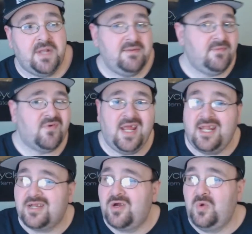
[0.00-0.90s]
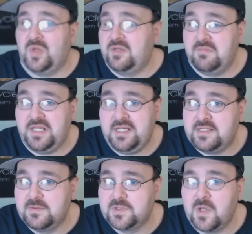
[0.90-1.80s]
But I never had a coconut
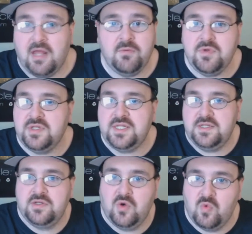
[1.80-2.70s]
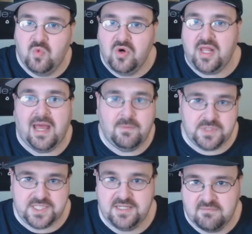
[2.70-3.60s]
mojito, so I really didn't know what I
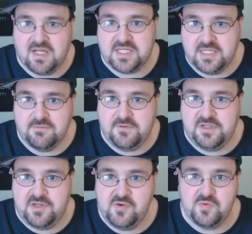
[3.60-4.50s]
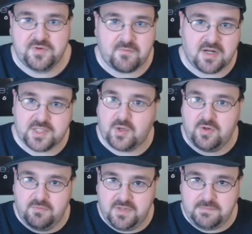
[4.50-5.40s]
was getting myself into whenever I
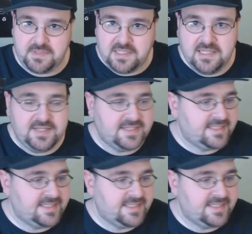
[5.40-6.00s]
started vaping